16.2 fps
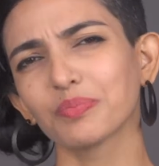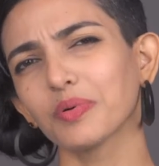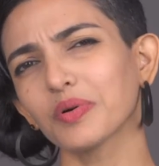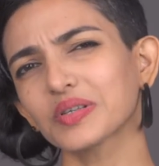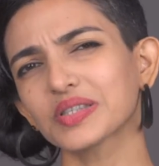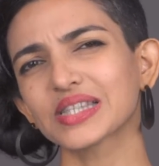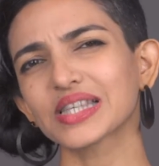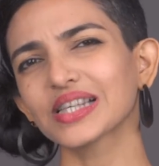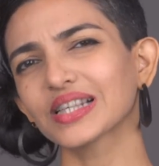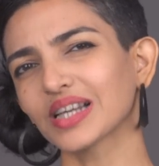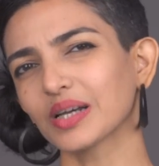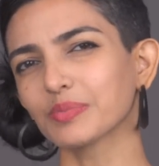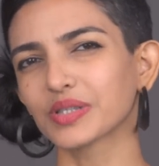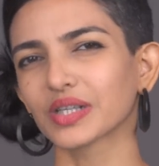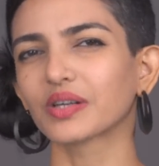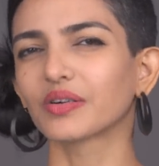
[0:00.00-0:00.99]
book still
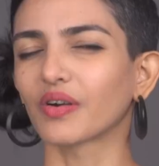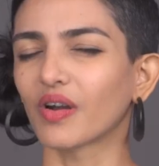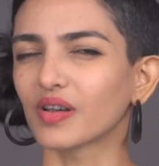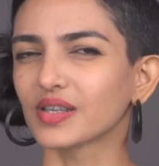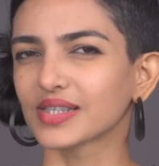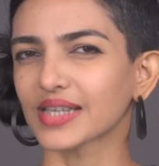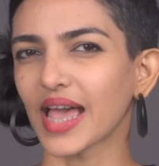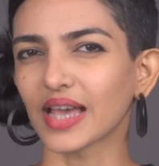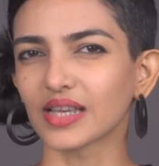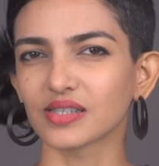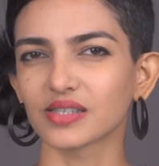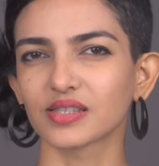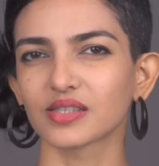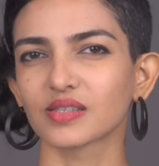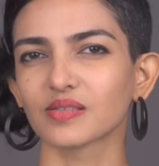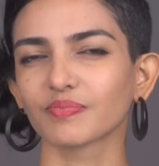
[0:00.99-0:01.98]
comes across
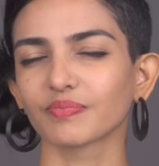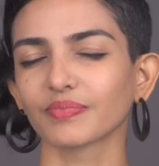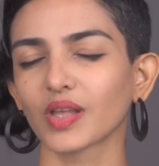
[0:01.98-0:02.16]
as,